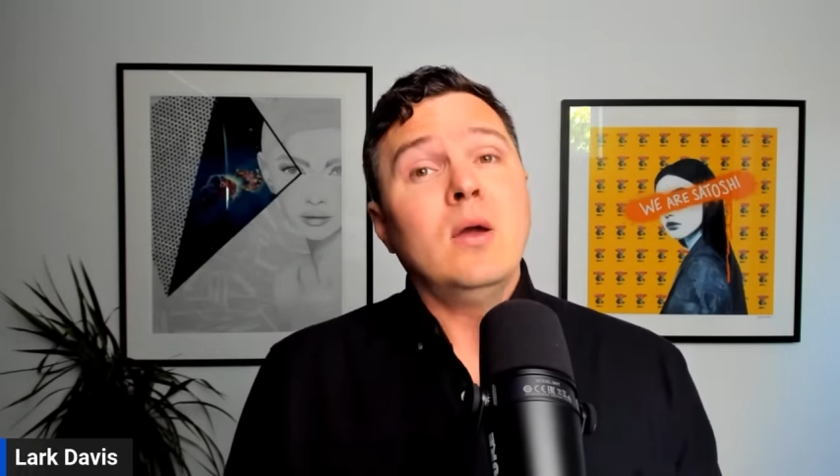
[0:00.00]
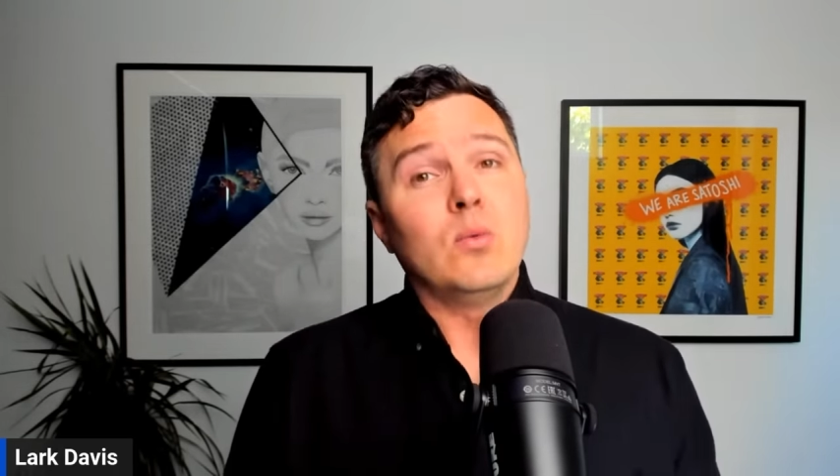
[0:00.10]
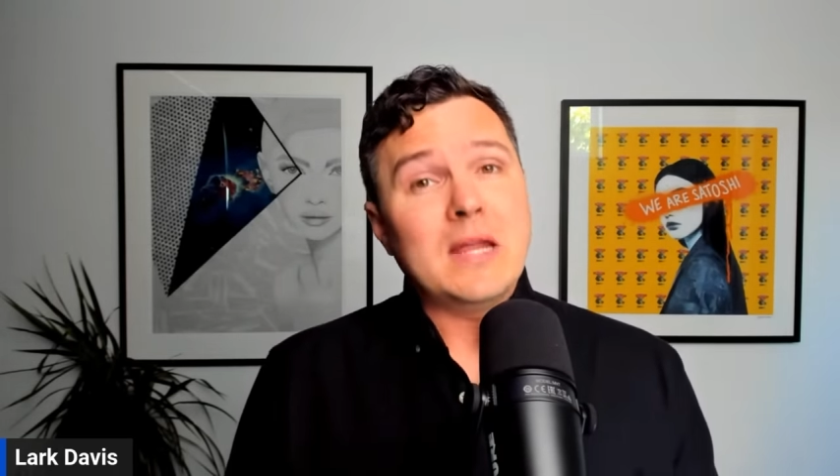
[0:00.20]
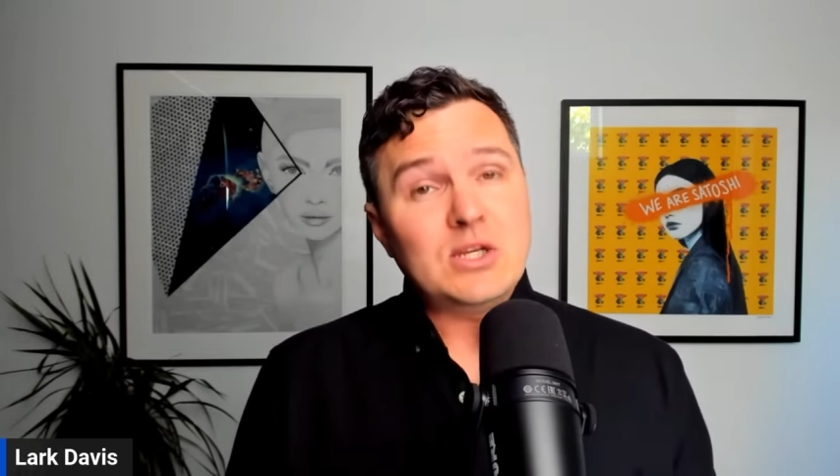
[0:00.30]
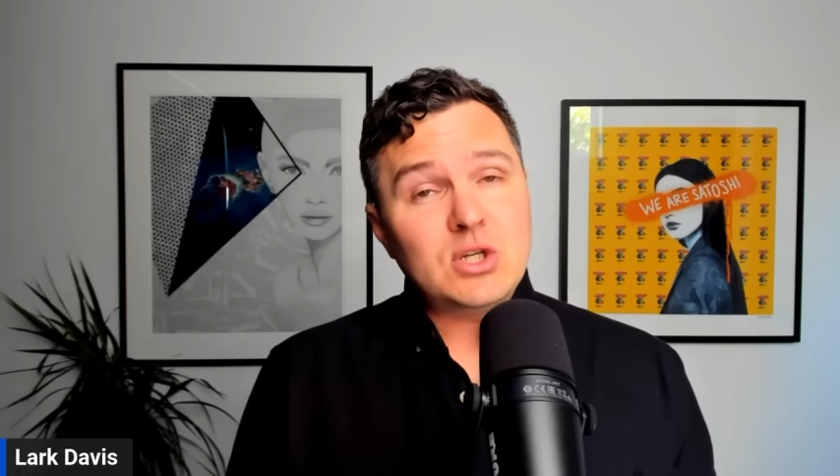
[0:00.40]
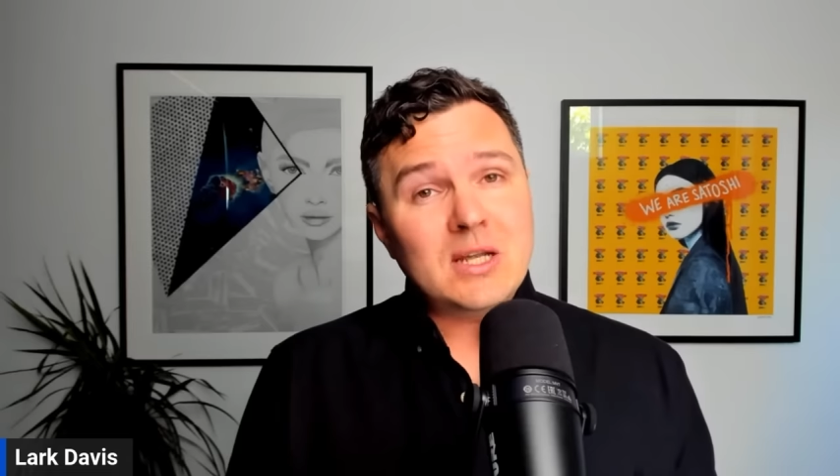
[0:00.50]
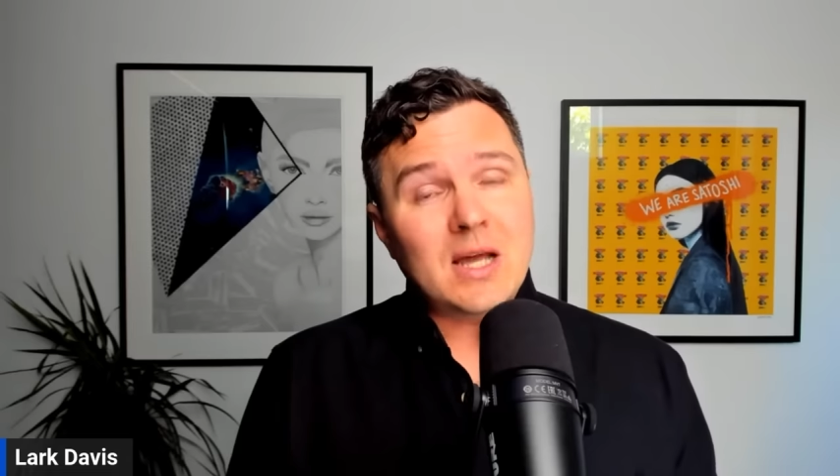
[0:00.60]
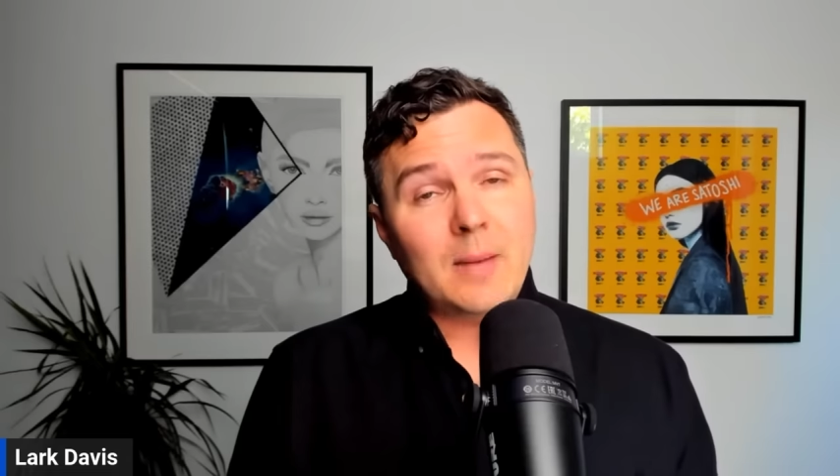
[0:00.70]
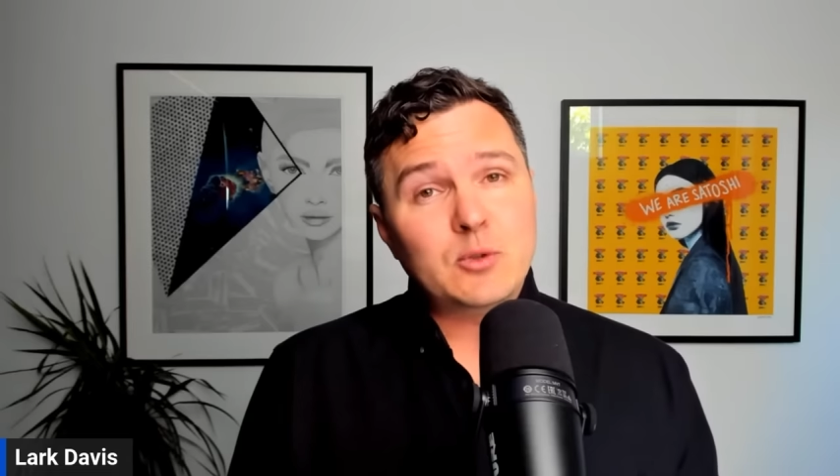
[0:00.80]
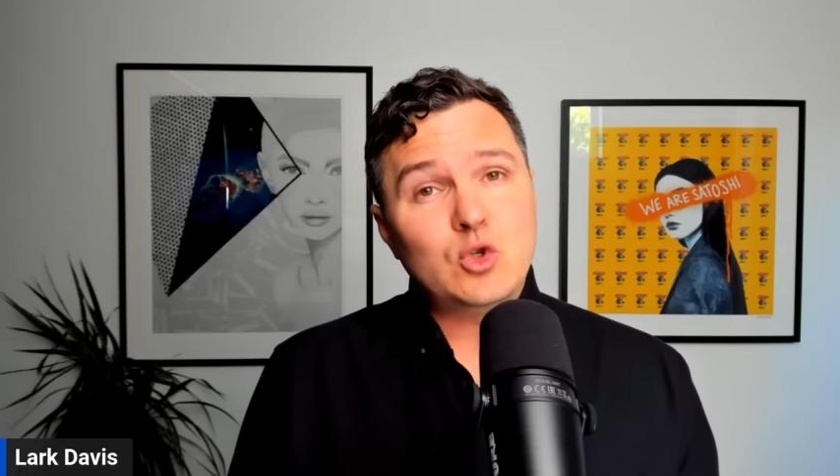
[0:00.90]
reaching
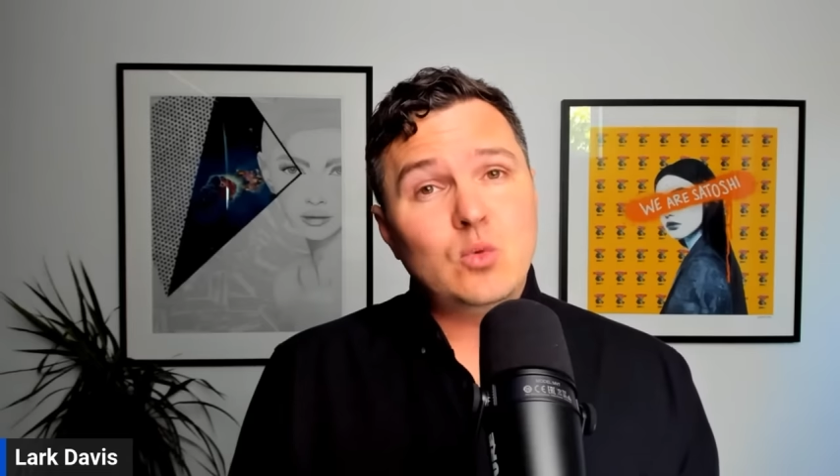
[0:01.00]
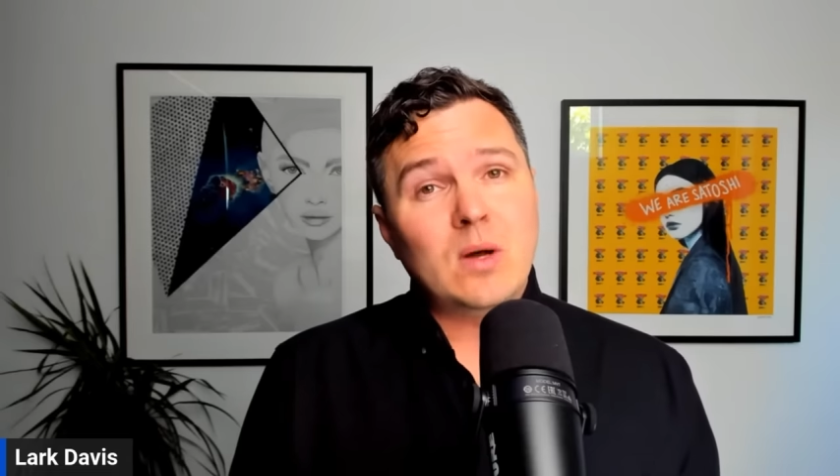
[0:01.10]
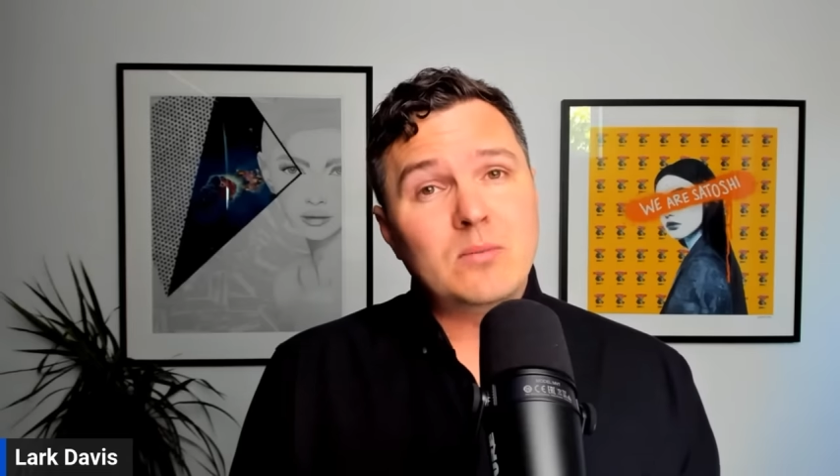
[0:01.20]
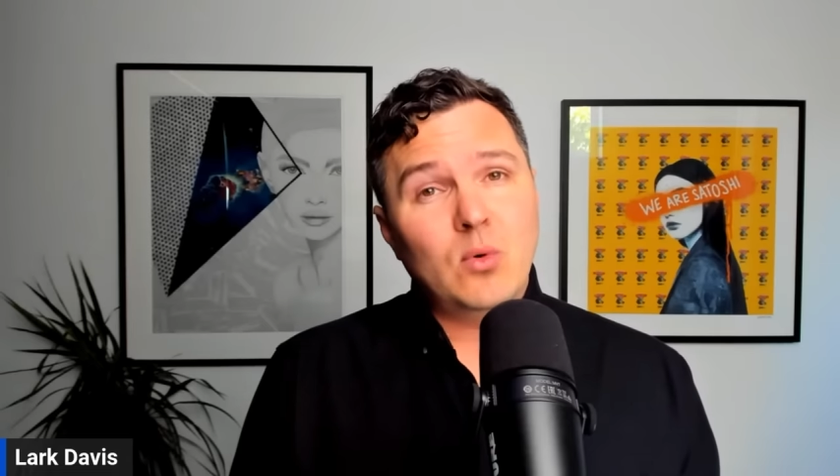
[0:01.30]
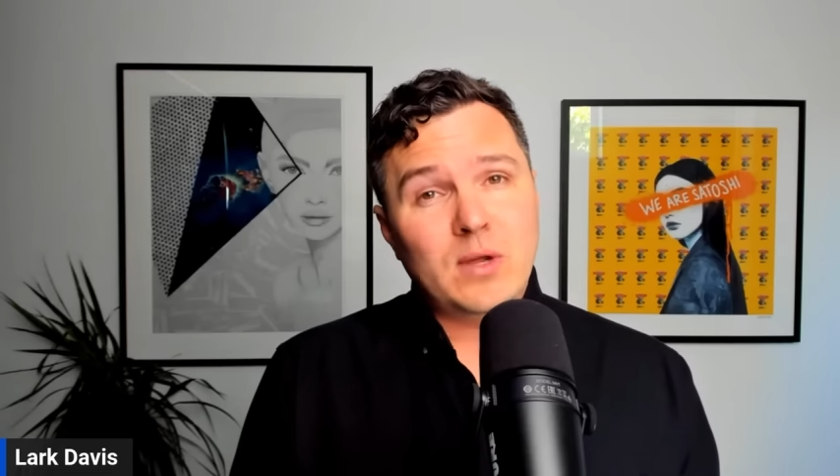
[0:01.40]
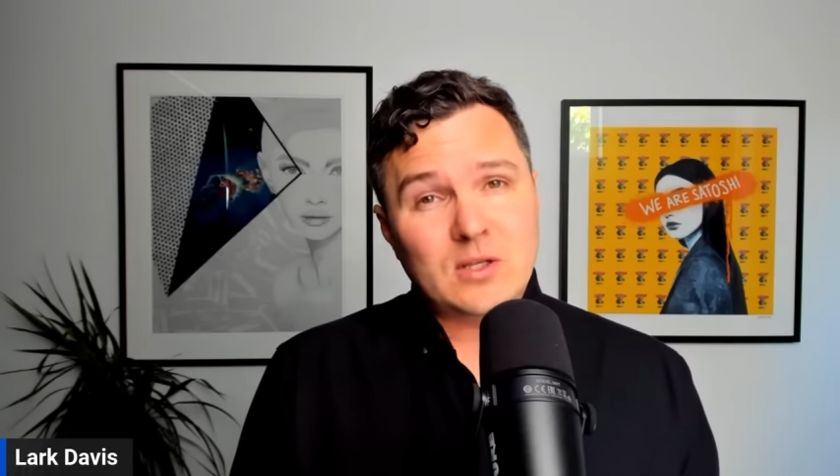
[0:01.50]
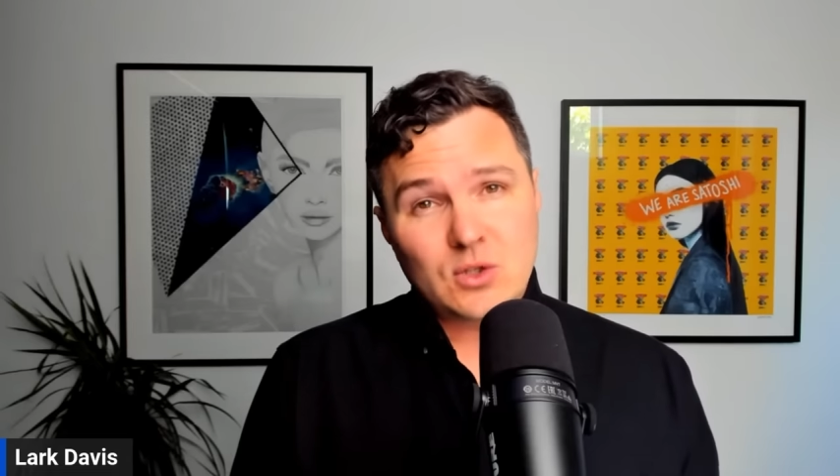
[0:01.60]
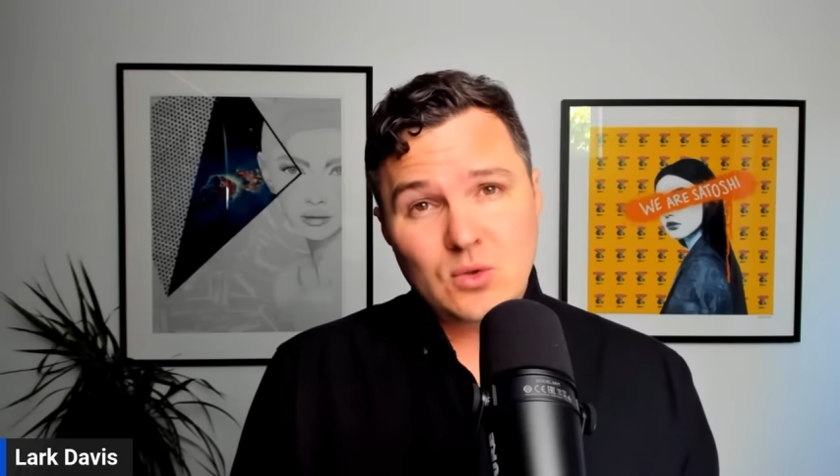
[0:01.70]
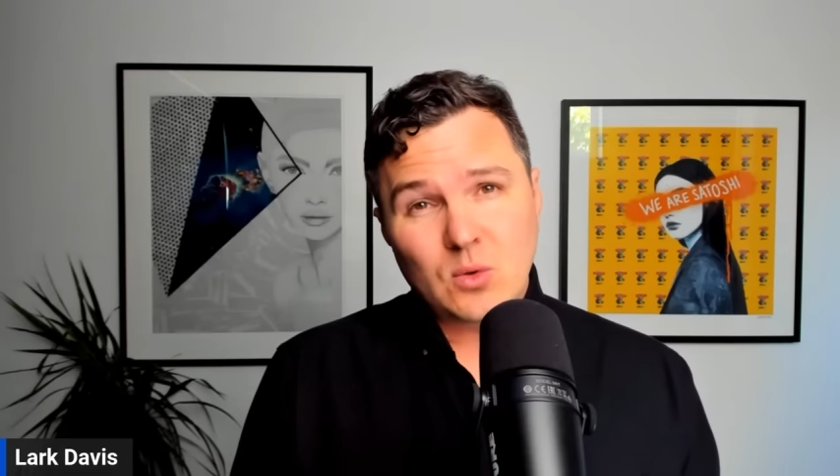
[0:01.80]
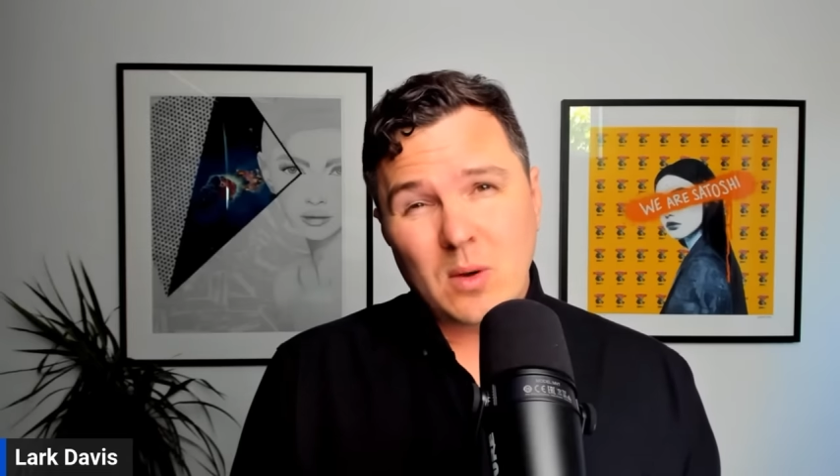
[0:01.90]
up to one point
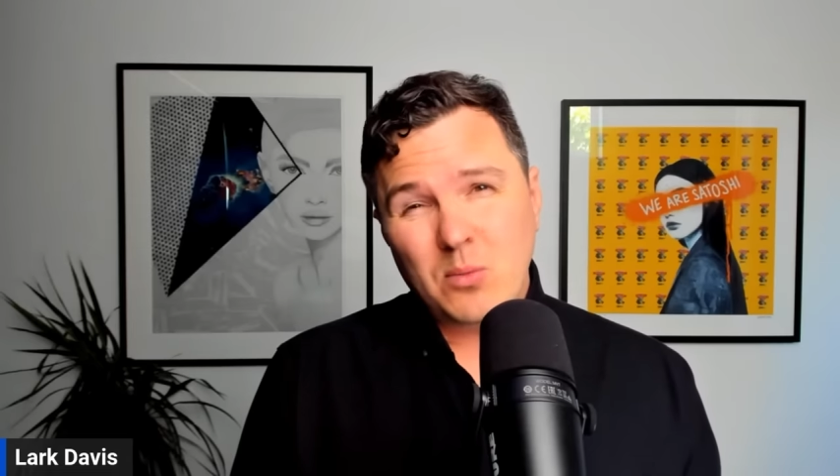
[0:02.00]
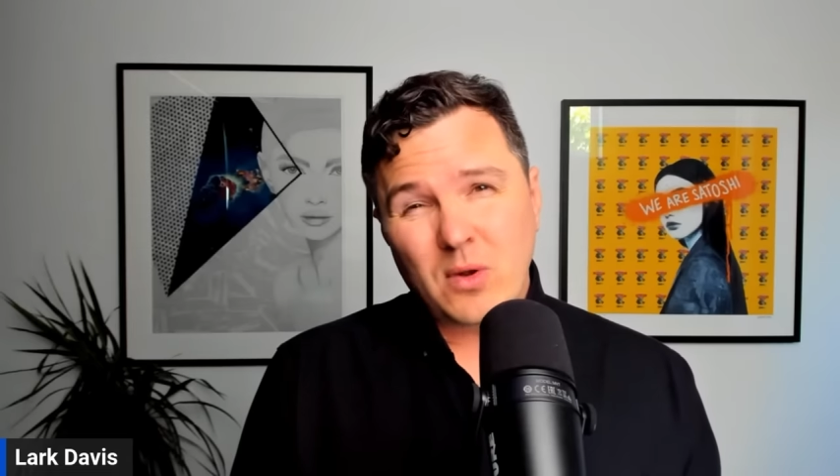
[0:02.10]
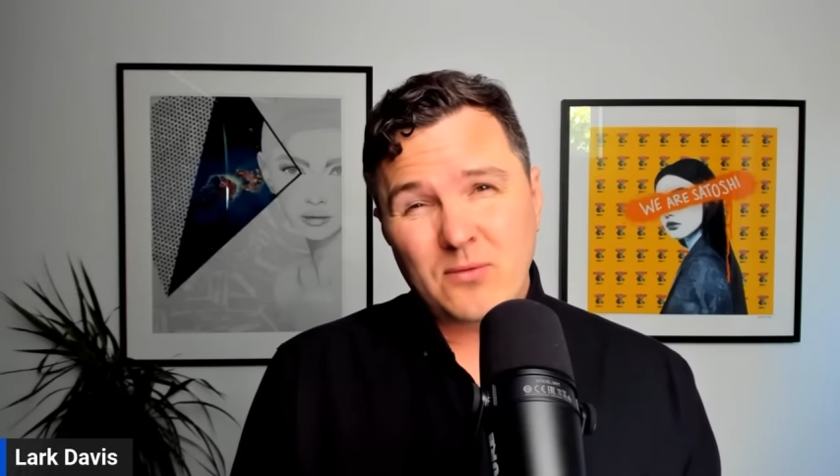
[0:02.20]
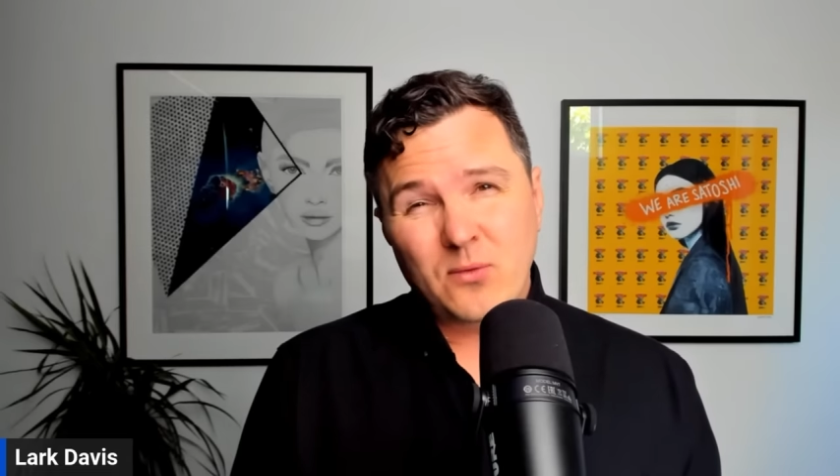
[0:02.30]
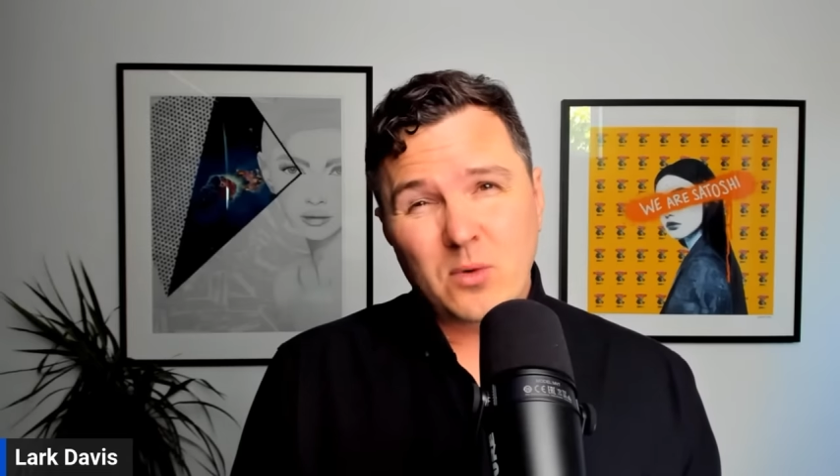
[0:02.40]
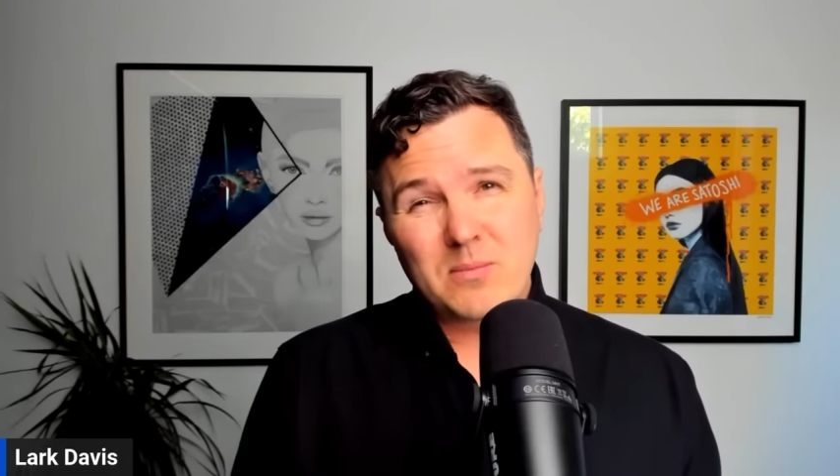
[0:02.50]
two to one point four